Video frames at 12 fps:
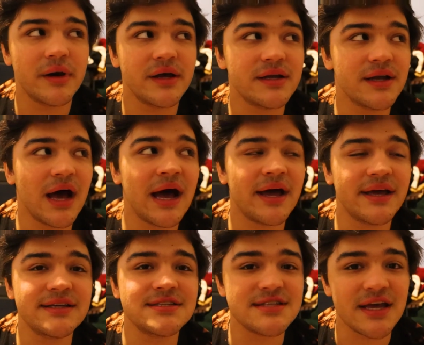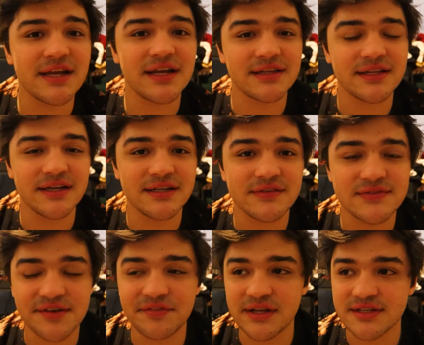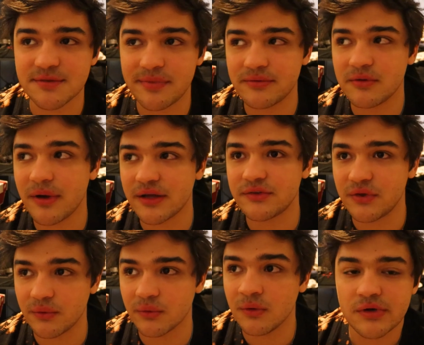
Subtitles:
but I said it at the end of 7 days of BepTweBot 2.